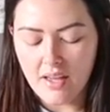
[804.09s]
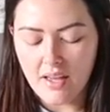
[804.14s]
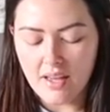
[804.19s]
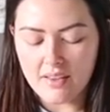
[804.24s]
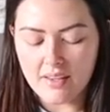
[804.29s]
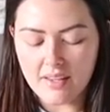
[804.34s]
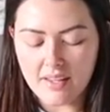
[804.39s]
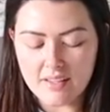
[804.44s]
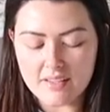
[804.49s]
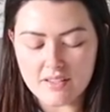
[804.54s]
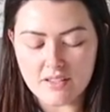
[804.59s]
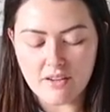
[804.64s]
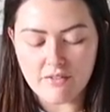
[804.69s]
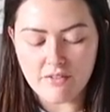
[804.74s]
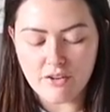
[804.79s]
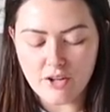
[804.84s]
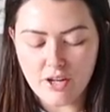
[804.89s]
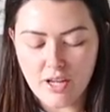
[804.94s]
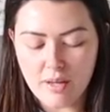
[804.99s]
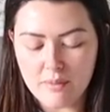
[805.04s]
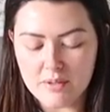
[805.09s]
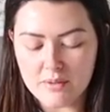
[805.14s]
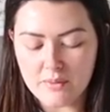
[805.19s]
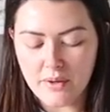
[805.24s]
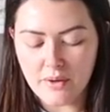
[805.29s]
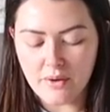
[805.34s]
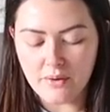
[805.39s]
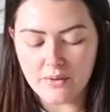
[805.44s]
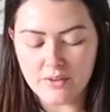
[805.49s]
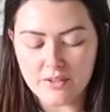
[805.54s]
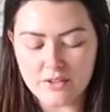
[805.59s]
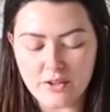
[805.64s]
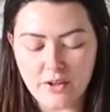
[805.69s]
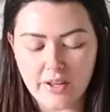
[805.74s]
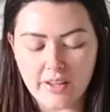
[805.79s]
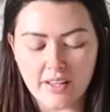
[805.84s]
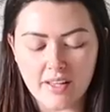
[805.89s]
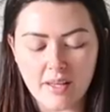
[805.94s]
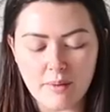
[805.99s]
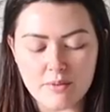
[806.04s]
And the kids love her name as well. So
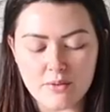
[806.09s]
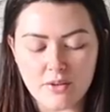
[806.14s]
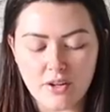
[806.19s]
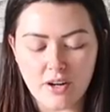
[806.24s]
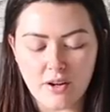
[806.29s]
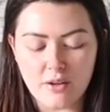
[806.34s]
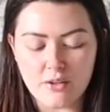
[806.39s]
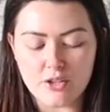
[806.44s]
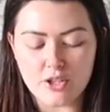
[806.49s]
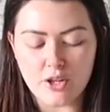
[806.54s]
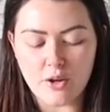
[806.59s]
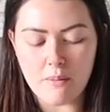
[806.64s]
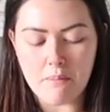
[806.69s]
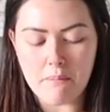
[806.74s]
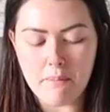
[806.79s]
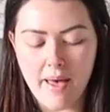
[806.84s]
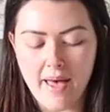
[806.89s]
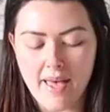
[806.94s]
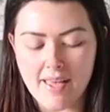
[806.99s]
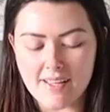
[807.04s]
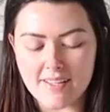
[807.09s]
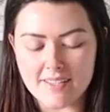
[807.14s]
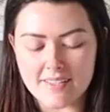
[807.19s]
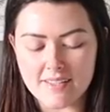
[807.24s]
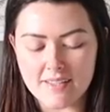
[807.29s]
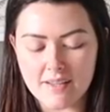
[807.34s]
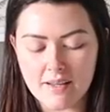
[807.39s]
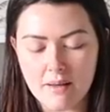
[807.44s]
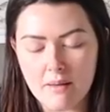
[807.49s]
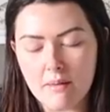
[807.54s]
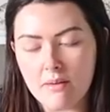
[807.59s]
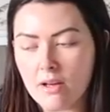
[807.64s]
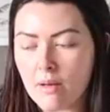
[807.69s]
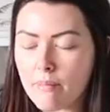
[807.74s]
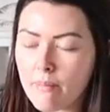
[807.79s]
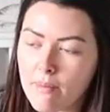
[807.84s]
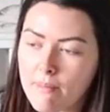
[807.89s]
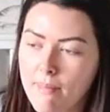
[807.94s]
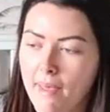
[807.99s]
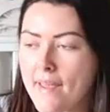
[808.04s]
Ella keeps going around shouting Mags.
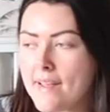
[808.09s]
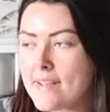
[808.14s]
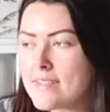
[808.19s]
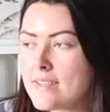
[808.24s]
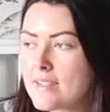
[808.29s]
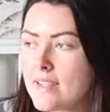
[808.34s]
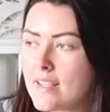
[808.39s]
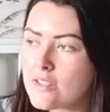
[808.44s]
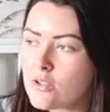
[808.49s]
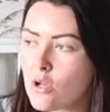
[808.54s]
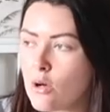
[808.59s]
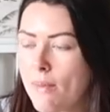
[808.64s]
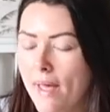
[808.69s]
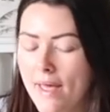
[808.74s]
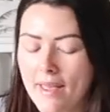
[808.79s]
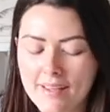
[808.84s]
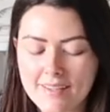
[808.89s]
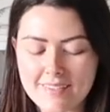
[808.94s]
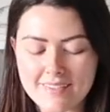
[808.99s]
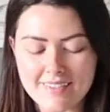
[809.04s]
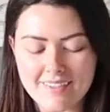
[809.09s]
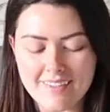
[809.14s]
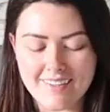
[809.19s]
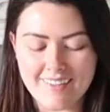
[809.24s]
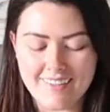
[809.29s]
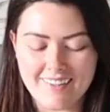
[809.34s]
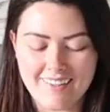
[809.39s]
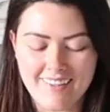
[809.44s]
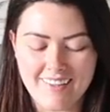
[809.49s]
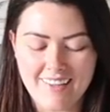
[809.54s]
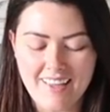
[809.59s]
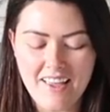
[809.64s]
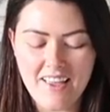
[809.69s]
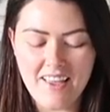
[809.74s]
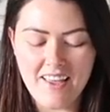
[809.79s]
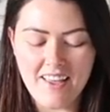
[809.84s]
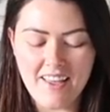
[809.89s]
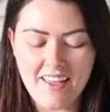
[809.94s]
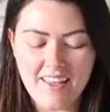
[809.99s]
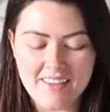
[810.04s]
Come on Mags, let's go Mags."
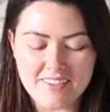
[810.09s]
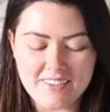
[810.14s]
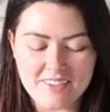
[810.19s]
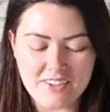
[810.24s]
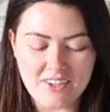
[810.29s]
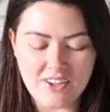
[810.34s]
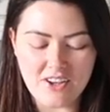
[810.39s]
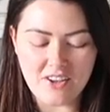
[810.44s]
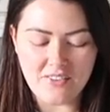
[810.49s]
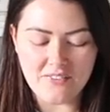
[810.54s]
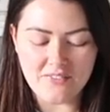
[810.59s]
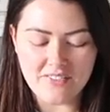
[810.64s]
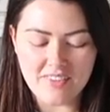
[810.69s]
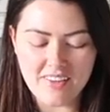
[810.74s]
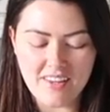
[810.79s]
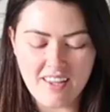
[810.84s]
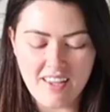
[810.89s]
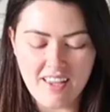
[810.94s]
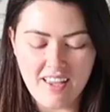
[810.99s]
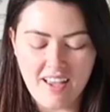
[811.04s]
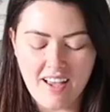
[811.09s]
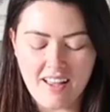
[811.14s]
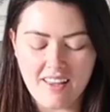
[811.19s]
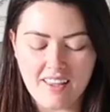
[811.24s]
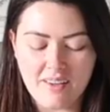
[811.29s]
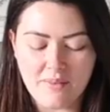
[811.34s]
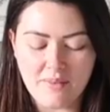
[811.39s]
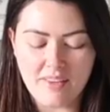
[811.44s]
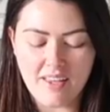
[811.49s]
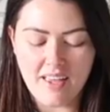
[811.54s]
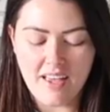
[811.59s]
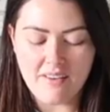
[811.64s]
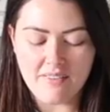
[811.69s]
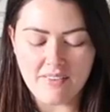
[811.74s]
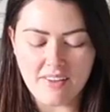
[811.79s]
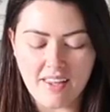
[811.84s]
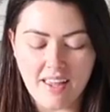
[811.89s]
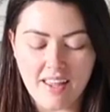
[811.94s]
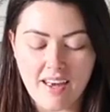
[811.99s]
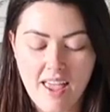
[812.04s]
it's cute. I like when they
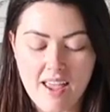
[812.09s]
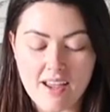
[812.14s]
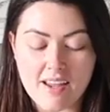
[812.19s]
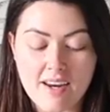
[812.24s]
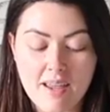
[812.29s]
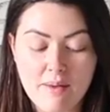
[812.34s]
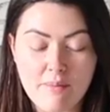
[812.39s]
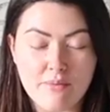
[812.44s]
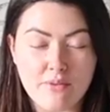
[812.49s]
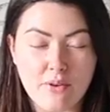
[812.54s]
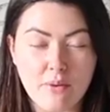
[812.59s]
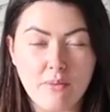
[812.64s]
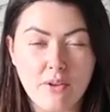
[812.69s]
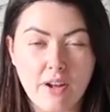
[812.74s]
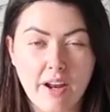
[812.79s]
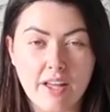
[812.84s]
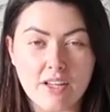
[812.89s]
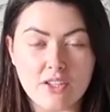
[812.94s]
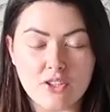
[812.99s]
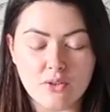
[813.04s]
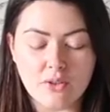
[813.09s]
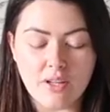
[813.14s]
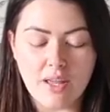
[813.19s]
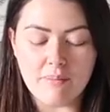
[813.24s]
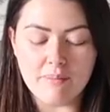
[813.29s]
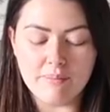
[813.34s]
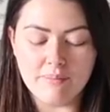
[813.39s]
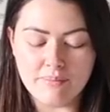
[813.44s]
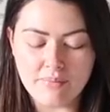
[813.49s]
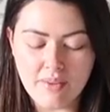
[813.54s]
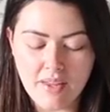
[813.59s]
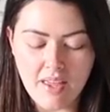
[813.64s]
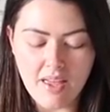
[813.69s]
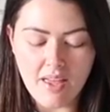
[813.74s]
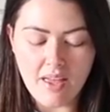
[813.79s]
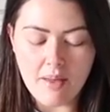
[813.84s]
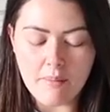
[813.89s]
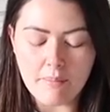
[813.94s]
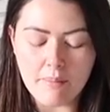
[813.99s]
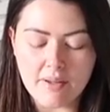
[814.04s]
have like a nickname from their actual name.
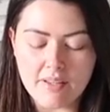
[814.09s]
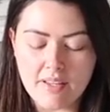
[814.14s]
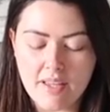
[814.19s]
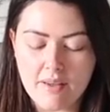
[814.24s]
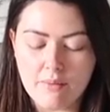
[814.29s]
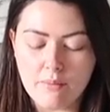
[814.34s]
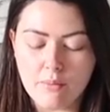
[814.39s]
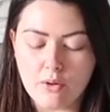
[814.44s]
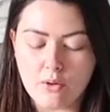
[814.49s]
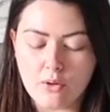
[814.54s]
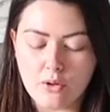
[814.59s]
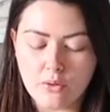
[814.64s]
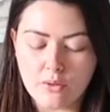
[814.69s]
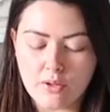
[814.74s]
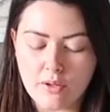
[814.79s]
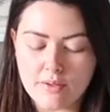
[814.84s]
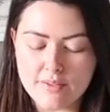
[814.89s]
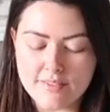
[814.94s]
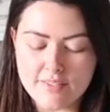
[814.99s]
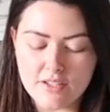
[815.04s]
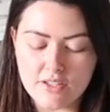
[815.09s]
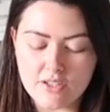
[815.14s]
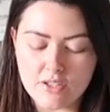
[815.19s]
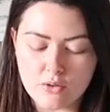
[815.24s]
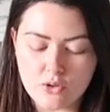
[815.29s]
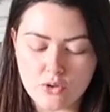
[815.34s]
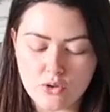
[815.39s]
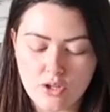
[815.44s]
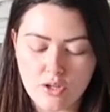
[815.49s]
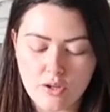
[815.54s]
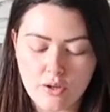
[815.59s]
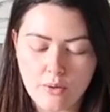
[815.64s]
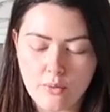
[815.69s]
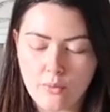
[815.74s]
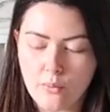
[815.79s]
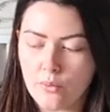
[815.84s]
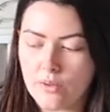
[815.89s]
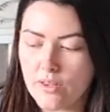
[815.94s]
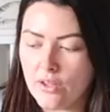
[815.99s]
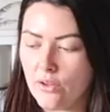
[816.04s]
But yeah, we're going to go downstairs. I'll show you
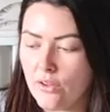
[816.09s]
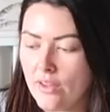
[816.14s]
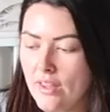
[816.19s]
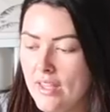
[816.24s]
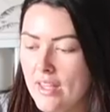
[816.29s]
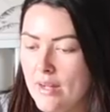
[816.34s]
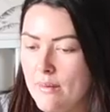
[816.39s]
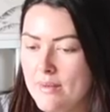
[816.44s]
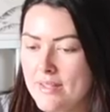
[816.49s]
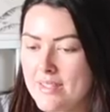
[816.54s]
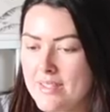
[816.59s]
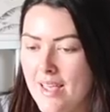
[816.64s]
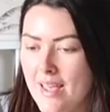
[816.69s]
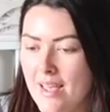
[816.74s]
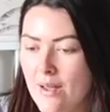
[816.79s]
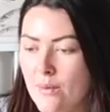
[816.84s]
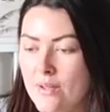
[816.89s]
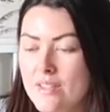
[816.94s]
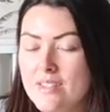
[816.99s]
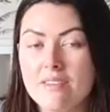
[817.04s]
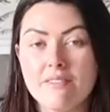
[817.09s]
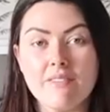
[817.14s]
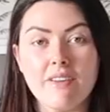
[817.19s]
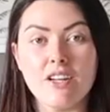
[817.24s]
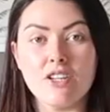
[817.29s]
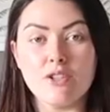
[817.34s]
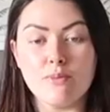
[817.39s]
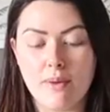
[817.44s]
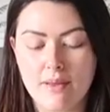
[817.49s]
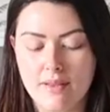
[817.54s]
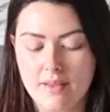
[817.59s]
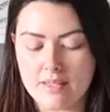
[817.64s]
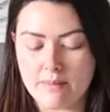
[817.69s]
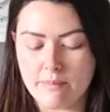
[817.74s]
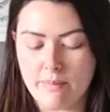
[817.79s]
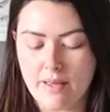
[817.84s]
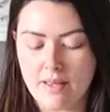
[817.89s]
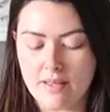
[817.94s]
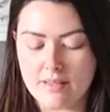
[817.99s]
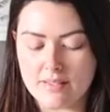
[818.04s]
what they look like in a wee sec once I finish making this
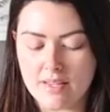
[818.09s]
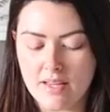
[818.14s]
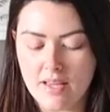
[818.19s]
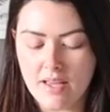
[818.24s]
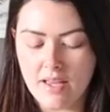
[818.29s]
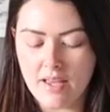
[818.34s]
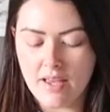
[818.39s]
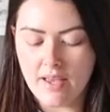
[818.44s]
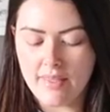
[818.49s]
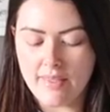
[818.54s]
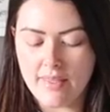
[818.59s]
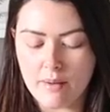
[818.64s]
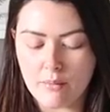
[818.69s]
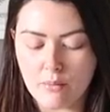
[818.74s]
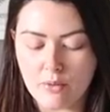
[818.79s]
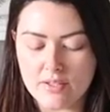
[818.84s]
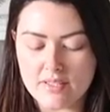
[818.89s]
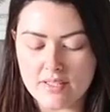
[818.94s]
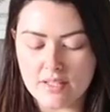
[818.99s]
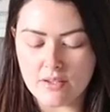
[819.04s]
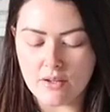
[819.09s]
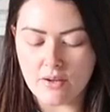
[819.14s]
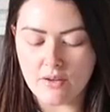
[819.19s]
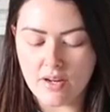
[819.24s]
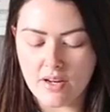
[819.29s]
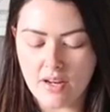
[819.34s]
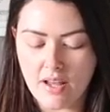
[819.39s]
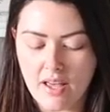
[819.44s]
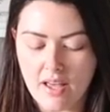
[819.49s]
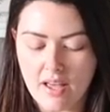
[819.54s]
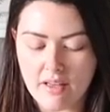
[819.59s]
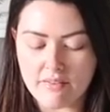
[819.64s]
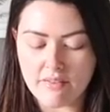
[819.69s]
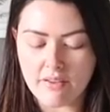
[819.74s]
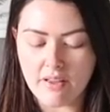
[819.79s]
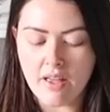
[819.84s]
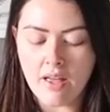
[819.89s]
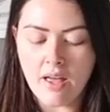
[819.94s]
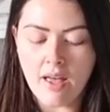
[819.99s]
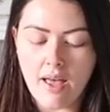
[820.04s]
bed. And then I'm going to sit down and have
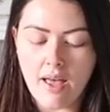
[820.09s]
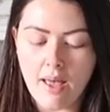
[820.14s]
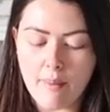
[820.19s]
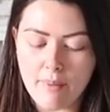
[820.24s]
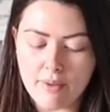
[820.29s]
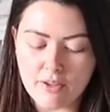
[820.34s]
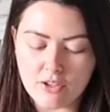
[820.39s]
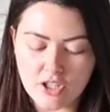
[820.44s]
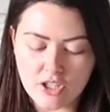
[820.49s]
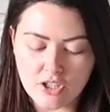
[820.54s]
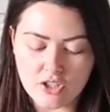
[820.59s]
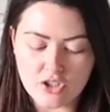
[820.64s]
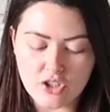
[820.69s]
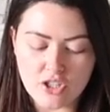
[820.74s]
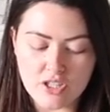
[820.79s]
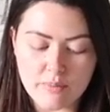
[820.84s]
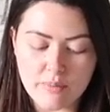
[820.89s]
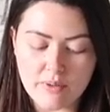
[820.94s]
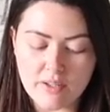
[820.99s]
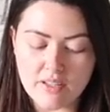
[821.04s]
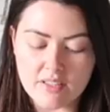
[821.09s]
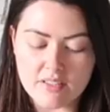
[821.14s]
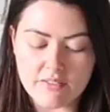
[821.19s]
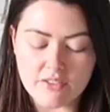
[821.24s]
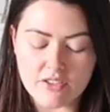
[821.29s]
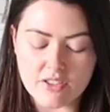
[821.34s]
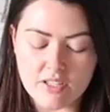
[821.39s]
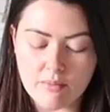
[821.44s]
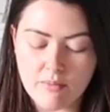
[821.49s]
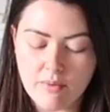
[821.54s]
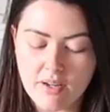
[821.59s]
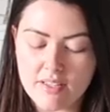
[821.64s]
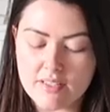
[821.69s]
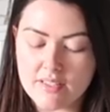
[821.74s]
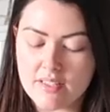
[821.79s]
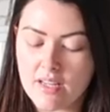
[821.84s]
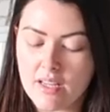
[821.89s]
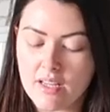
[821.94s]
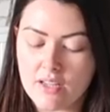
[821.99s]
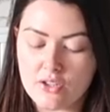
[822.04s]
big drink of juice because for some
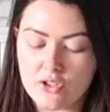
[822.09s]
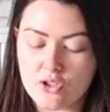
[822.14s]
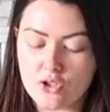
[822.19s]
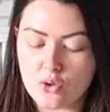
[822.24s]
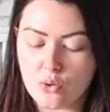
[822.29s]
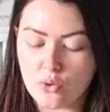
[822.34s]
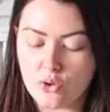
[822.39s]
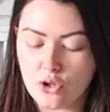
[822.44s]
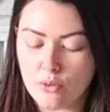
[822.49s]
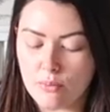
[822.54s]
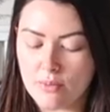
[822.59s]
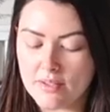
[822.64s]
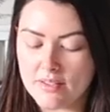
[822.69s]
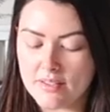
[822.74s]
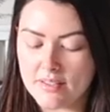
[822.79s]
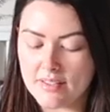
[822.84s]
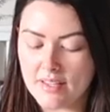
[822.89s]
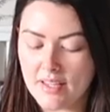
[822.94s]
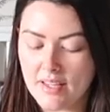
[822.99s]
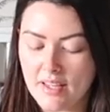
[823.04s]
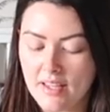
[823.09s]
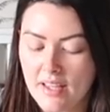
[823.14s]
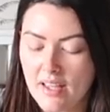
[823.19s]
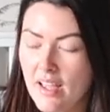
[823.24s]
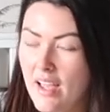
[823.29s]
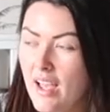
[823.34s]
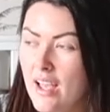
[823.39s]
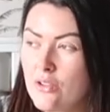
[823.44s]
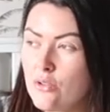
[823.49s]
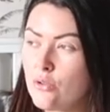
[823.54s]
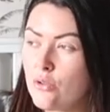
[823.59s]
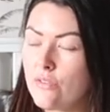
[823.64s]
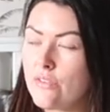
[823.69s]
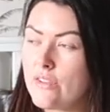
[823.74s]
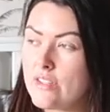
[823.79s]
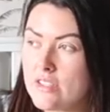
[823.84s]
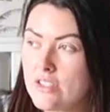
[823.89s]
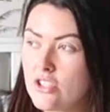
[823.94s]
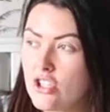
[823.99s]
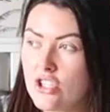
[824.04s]
reason it is so humid today. I don't know if
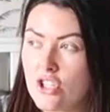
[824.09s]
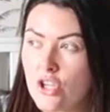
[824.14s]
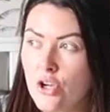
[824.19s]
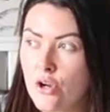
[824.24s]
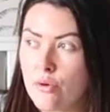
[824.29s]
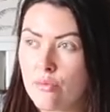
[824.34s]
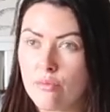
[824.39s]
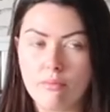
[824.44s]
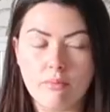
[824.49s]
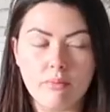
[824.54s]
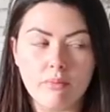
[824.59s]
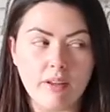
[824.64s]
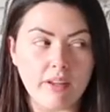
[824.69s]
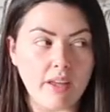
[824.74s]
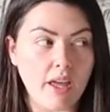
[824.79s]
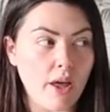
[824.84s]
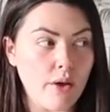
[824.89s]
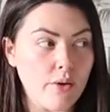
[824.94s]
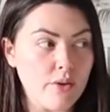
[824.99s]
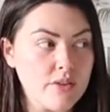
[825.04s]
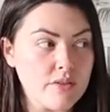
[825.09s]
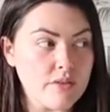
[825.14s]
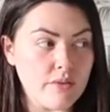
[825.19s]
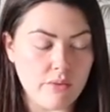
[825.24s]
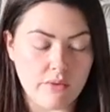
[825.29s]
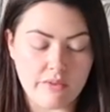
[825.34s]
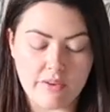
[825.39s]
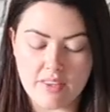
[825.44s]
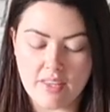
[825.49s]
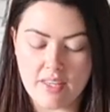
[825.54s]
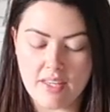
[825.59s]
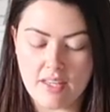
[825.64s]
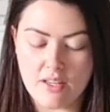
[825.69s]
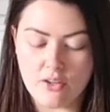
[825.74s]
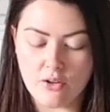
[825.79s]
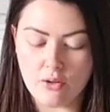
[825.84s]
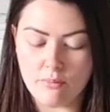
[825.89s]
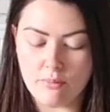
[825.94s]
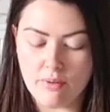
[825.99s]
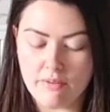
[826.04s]
it's just our like house if we have had the
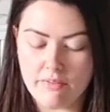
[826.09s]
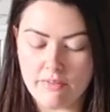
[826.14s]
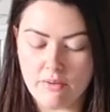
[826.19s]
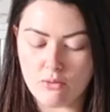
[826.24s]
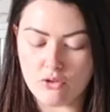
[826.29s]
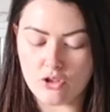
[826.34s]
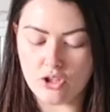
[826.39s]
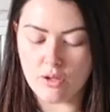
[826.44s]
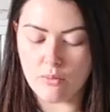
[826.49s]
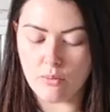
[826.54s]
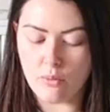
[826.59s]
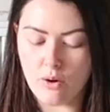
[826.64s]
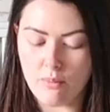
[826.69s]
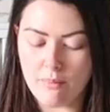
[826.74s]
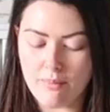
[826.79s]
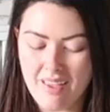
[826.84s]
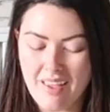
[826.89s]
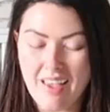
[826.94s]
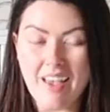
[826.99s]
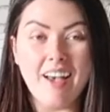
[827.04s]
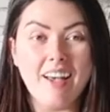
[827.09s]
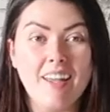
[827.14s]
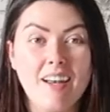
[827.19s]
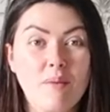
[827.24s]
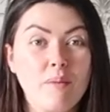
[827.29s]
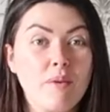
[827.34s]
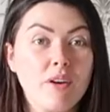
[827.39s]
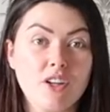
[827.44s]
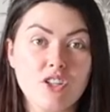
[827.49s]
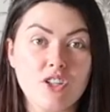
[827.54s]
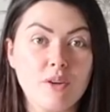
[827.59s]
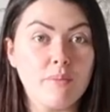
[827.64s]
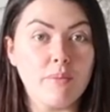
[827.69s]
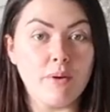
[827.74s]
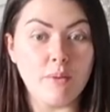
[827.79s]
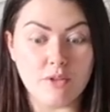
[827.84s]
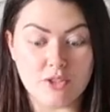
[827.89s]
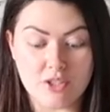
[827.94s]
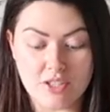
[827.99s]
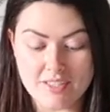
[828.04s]
heating on but it feels really warm and I'm wearing a
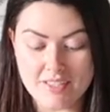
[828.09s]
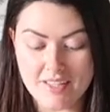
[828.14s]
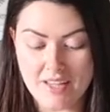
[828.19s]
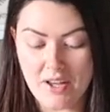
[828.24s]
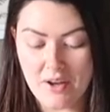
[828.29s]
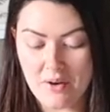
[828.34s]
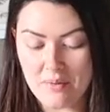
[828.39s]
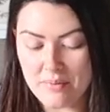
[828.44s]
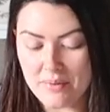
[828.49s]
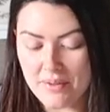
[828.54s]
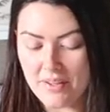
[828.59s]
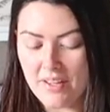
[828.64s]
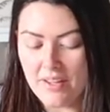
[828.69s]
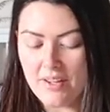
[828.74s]
jumper which doesn't help.